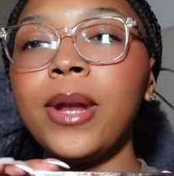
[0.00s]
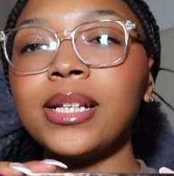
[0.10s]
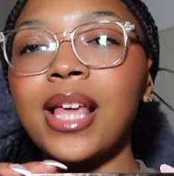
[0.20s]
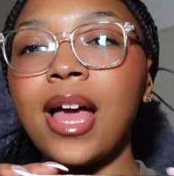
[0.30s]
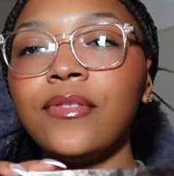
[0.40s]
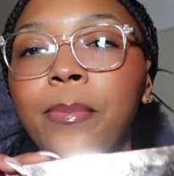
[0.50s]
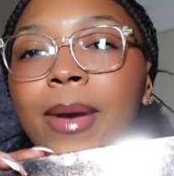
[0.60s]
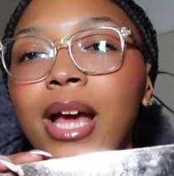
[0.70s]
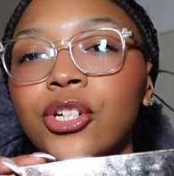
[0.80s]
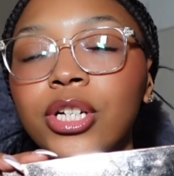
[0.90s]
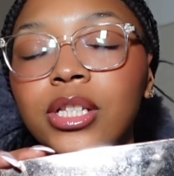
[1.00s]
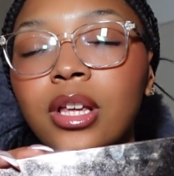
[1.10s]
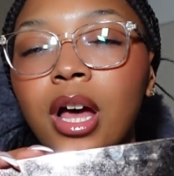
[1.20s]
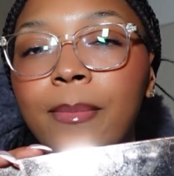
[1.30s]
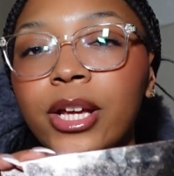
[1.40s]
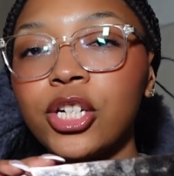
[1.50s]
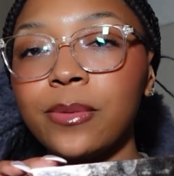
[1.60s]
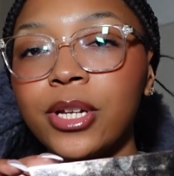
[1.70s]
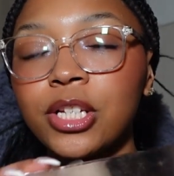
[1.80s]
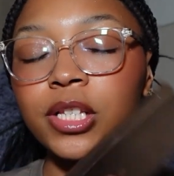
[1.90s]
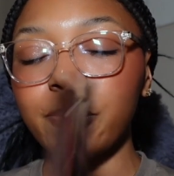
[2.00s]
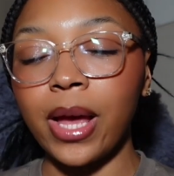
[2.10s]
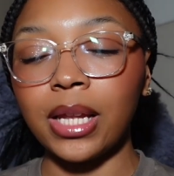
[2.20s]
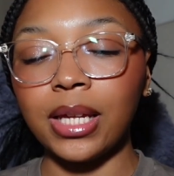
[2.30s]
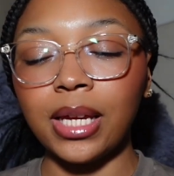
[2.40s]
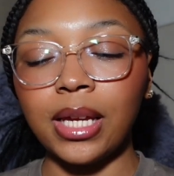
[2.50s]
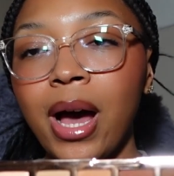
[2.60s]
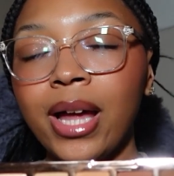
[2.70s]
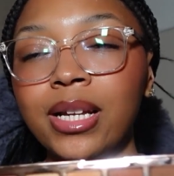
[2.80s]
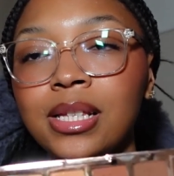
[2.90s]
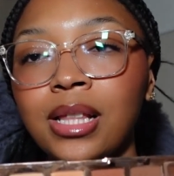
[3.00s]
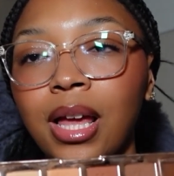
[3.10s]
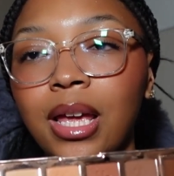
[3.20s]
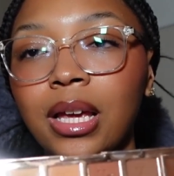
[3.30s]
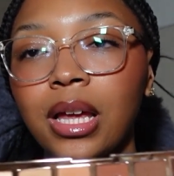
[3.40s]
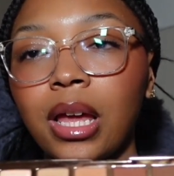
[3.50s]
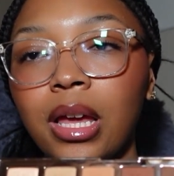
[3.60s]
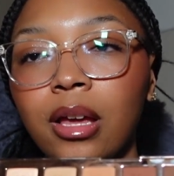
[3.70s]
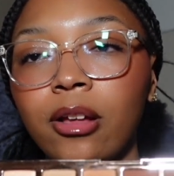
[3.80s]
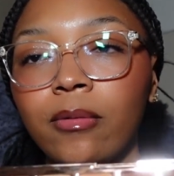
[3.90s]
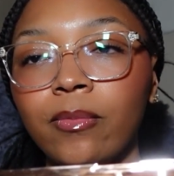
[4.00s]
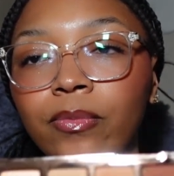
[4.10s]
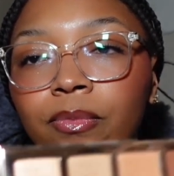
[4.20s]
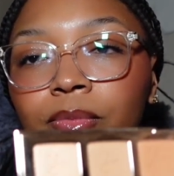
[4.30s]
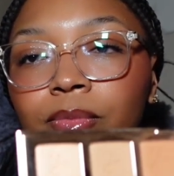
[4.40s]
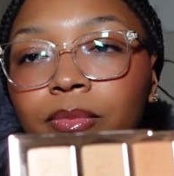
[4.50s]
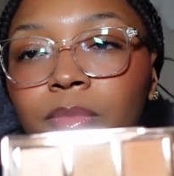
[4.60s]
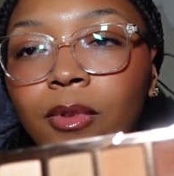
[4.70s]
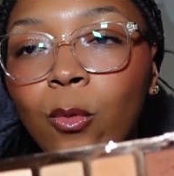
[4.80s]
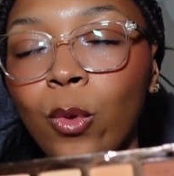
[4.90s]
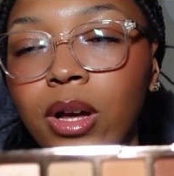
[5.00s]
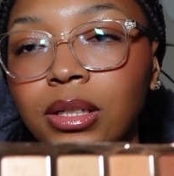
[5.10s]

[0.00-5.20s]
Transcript: next I have the Patrick Ta Major Dimensions palette. Mine is like well